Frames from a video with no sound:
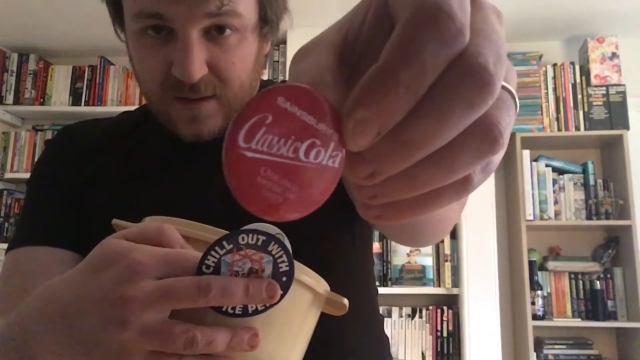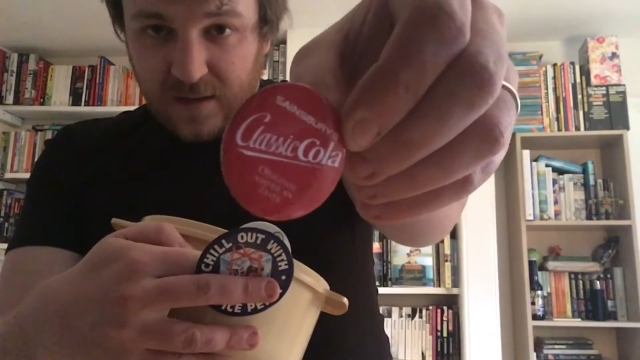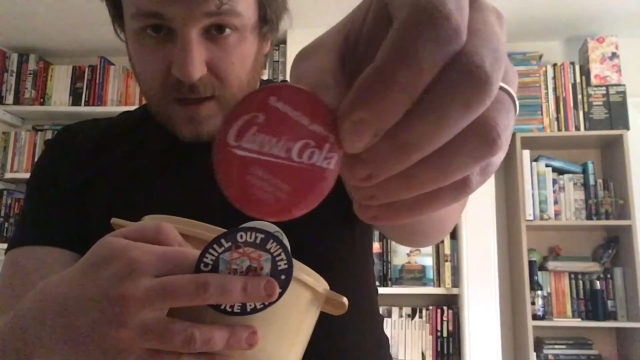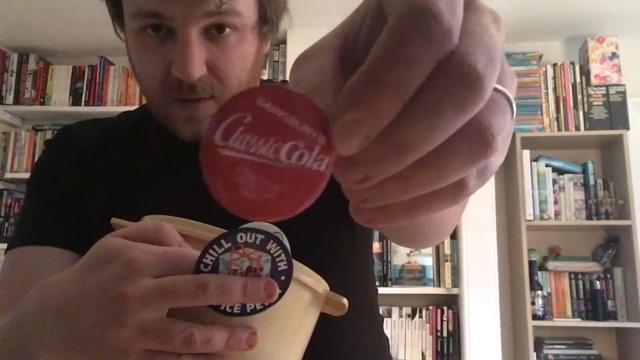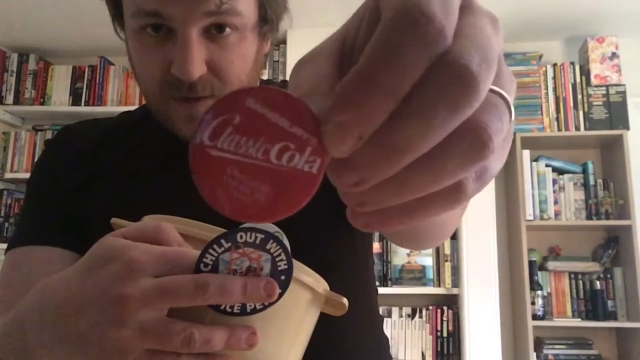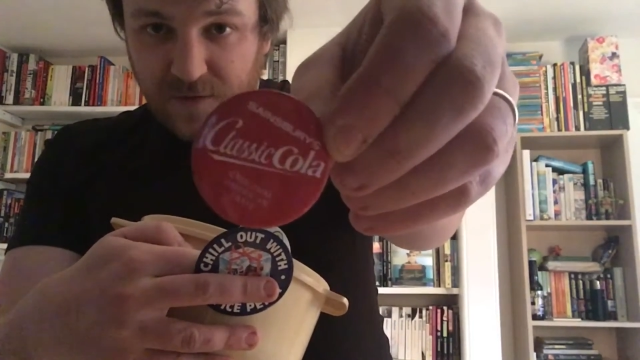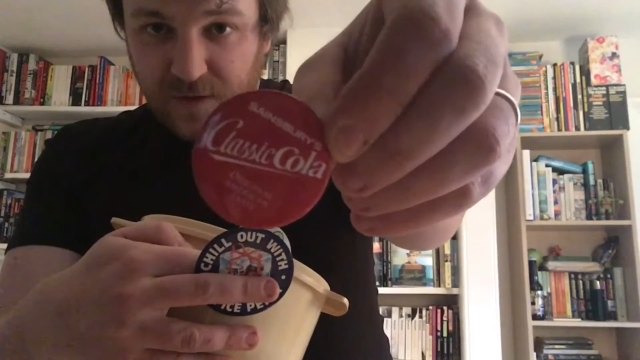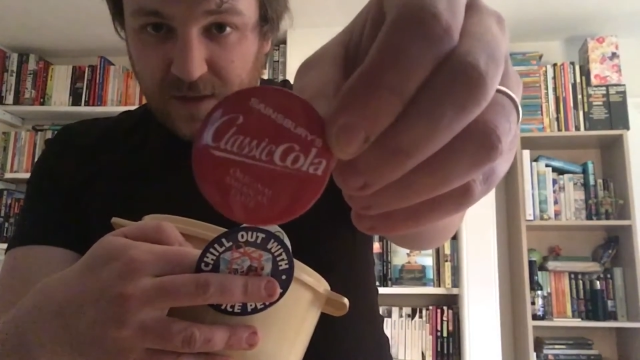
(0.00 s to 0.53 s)
I
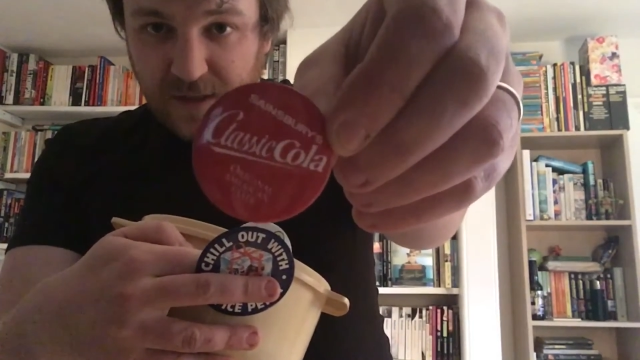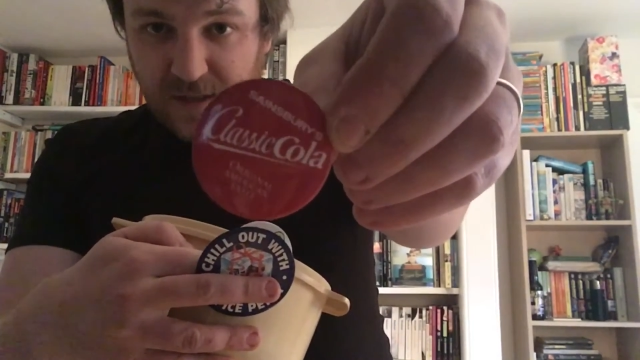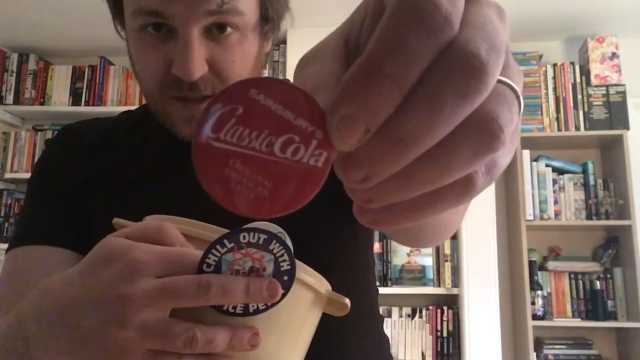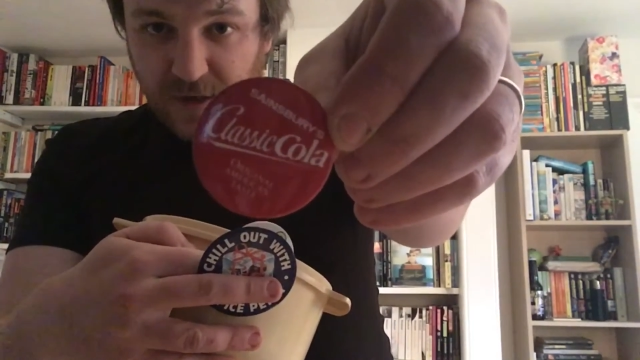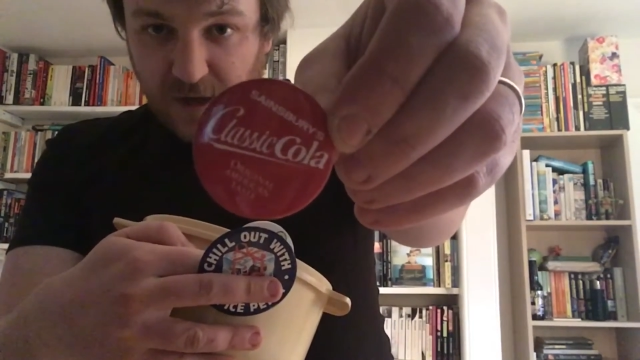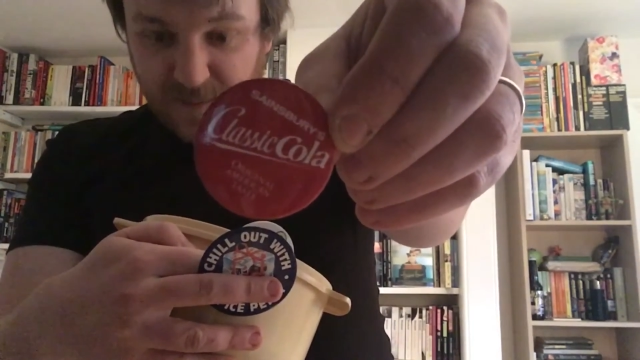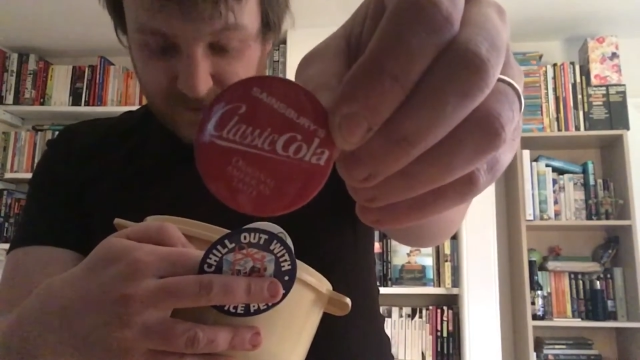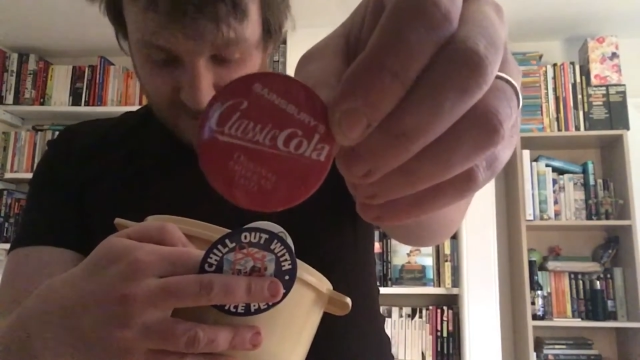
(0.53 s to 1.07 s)
was really
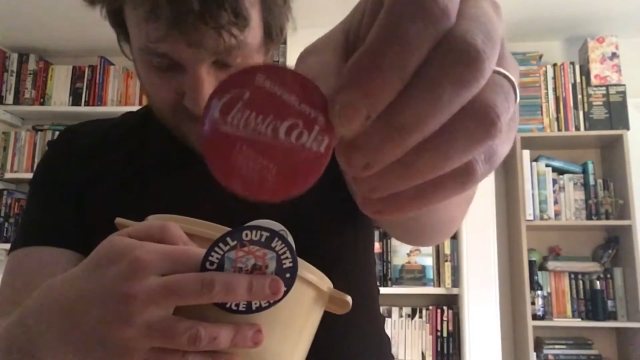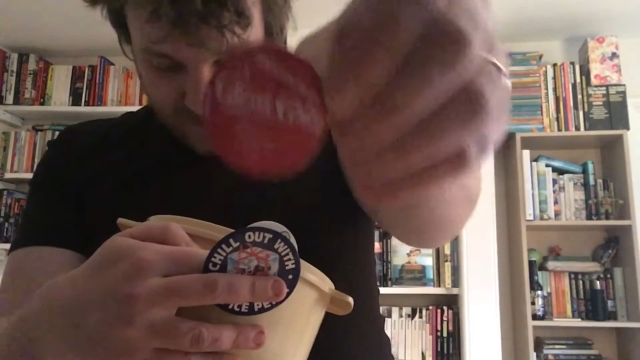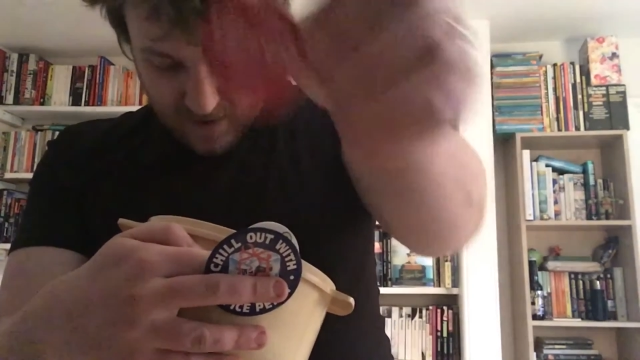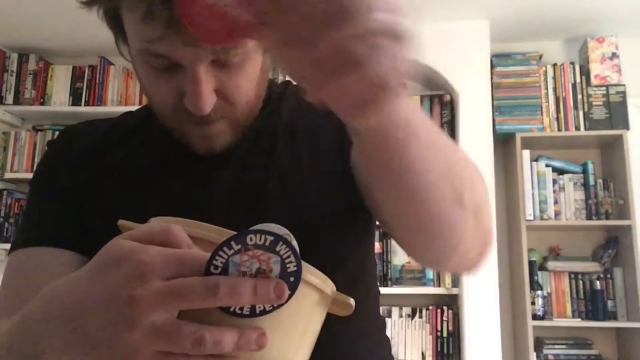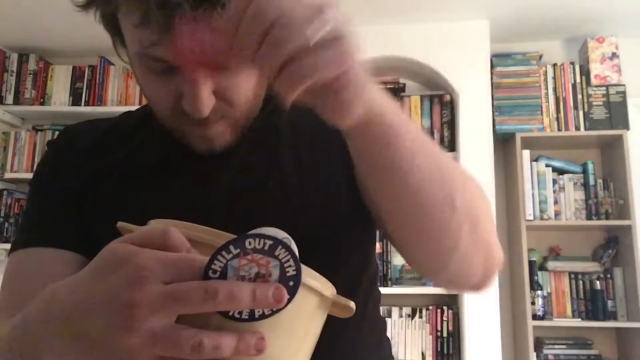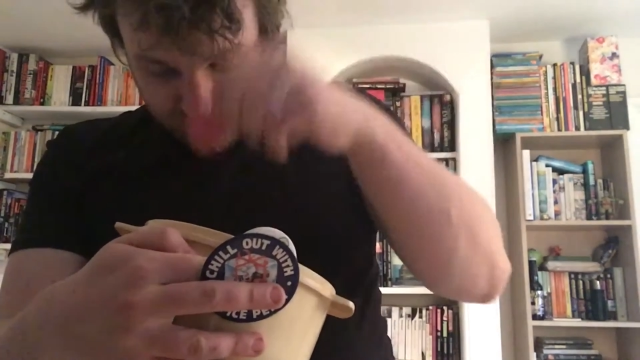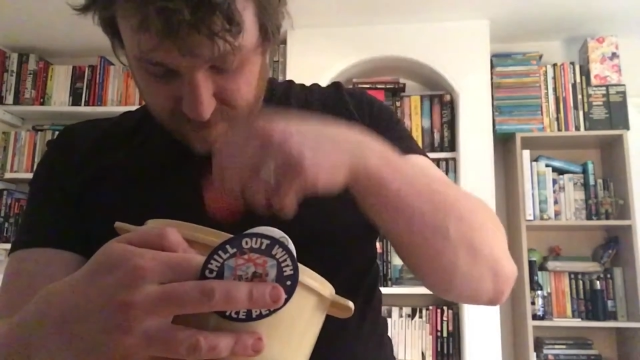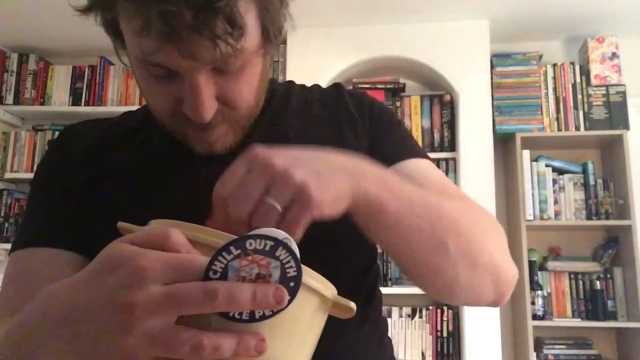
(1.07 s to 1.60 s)
scraping the
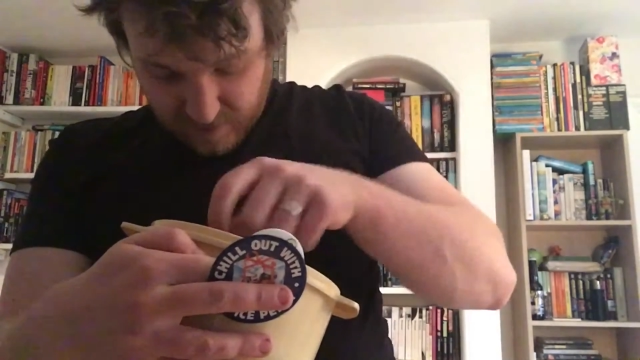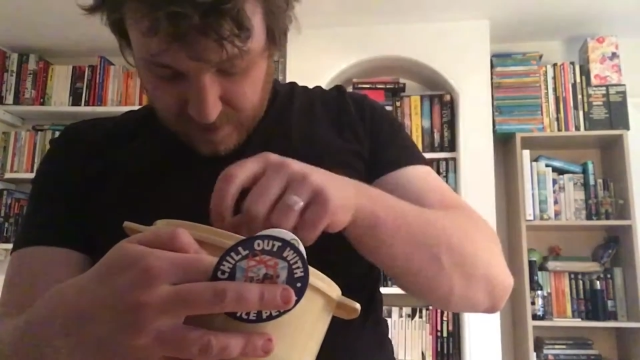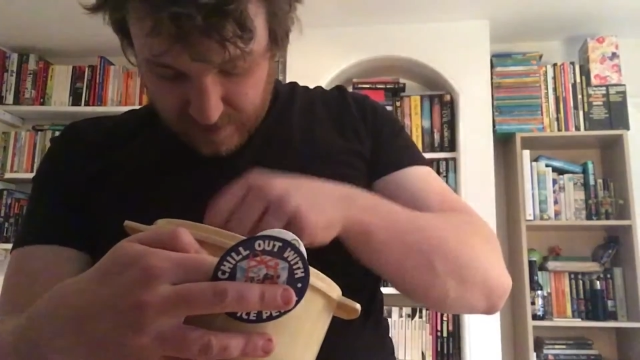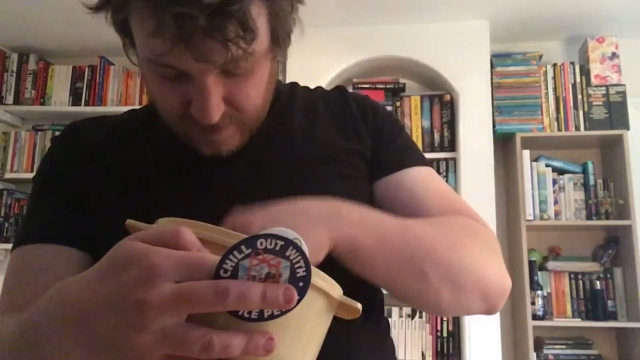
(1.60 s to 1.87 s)
barrel for